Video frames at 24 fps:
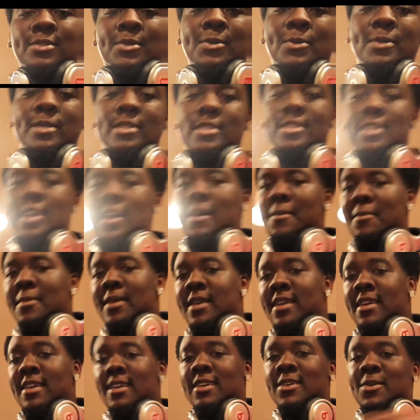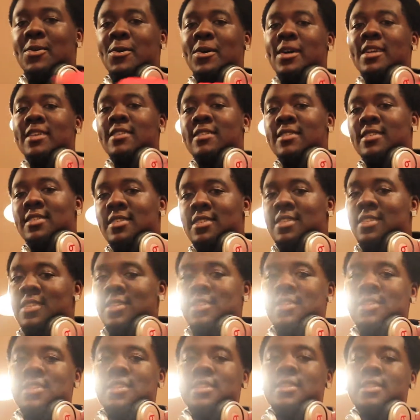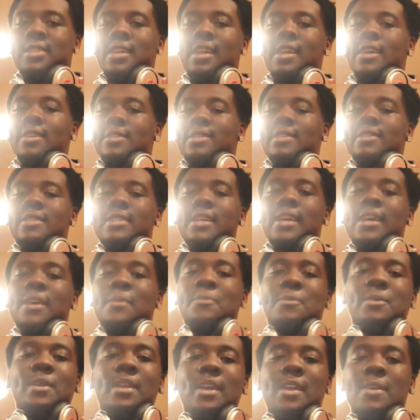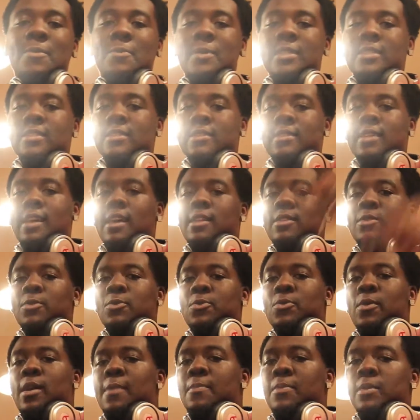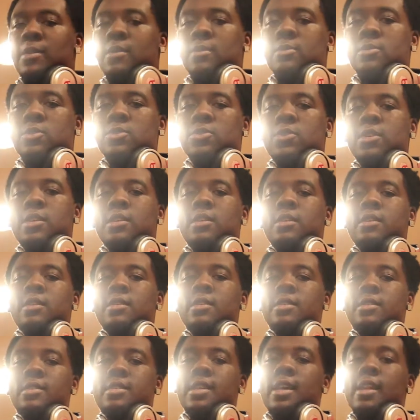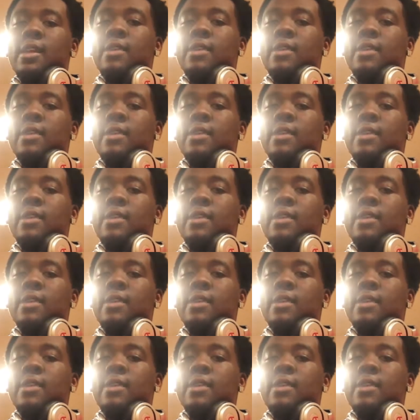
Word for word: Cooley shot, man. Quarter. Shout out to Jay Renee. We just got through wrapping up Shorty. Shout